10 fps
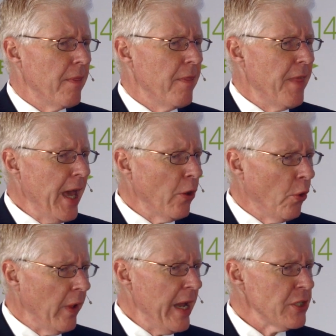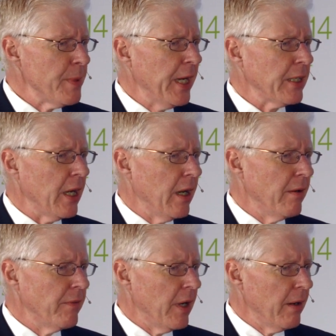that whole aspect
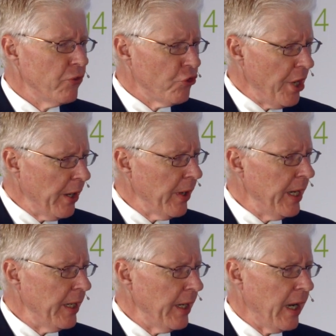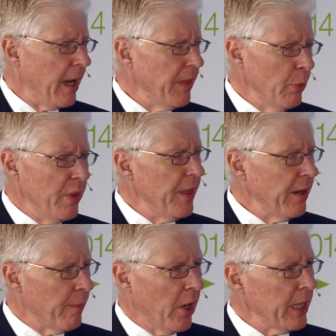of, of sharing, uh, I think we think
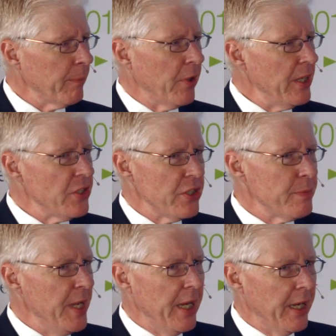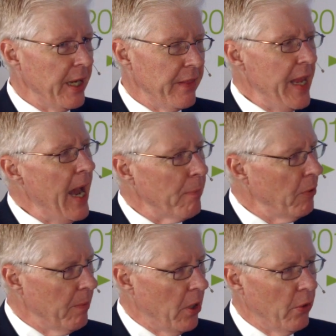of marketplaces being in the
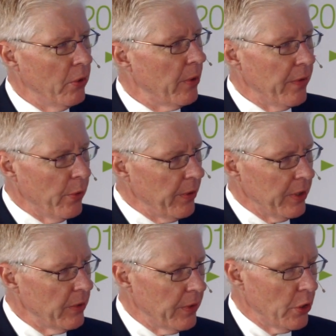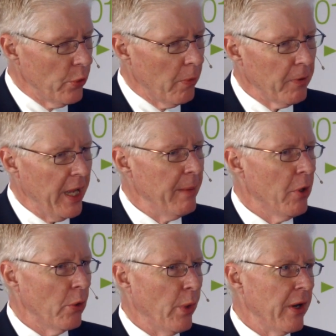Apple mode or the, or the, the Google Play
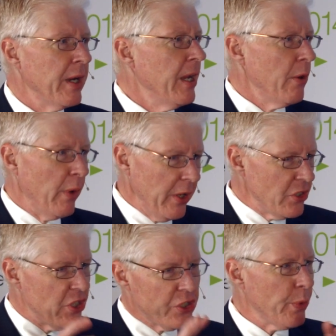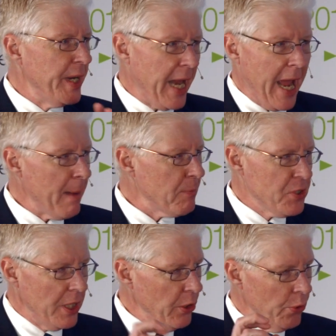mode where, where it's discrete apps
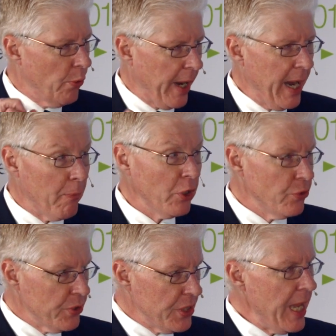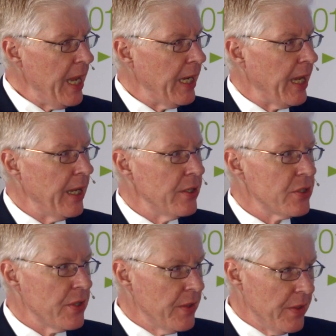that you grab. What you're saying
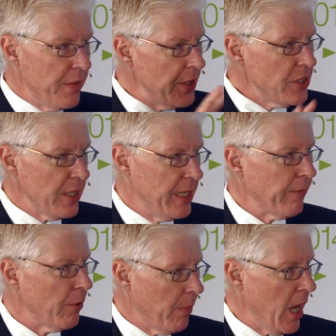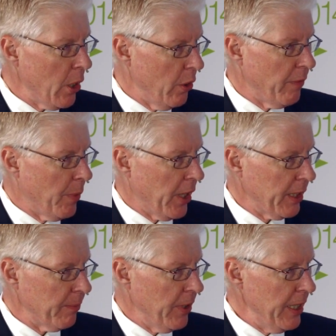is this is a different model of a
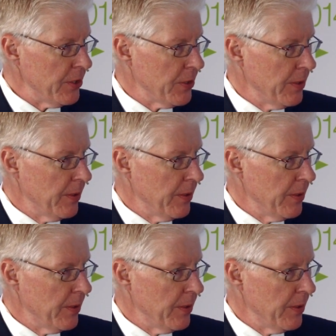marketplace.